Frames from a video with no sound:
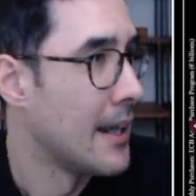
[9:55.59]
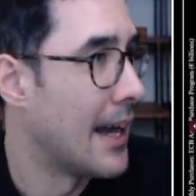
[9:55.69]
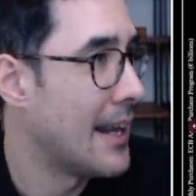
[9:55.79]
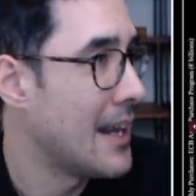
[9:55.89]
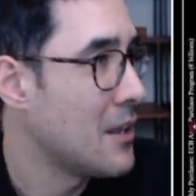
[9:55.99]

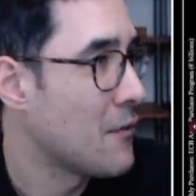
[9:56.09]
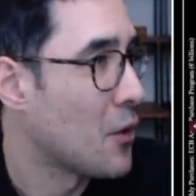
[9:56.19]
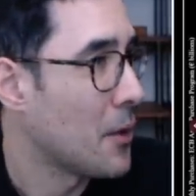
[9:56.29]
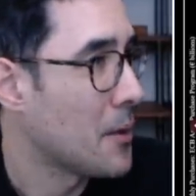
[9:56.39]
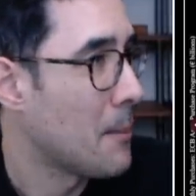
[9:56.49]
And then you've
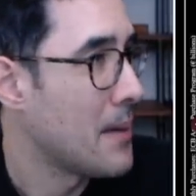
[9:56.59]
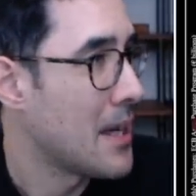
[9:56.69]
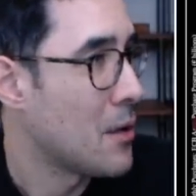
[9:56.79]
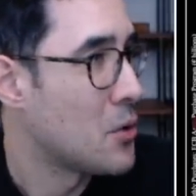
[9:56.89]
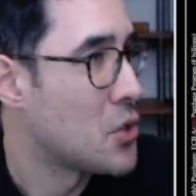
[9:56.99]
got the
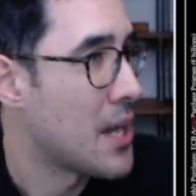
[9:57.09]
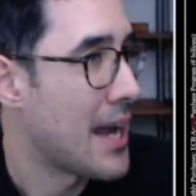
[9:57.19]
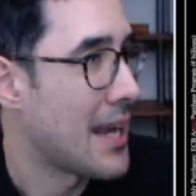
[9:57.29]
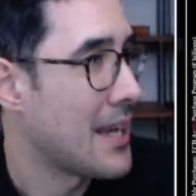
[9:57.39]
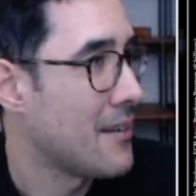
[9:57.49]

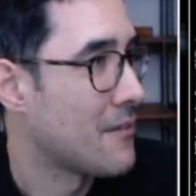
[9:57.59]
BOJ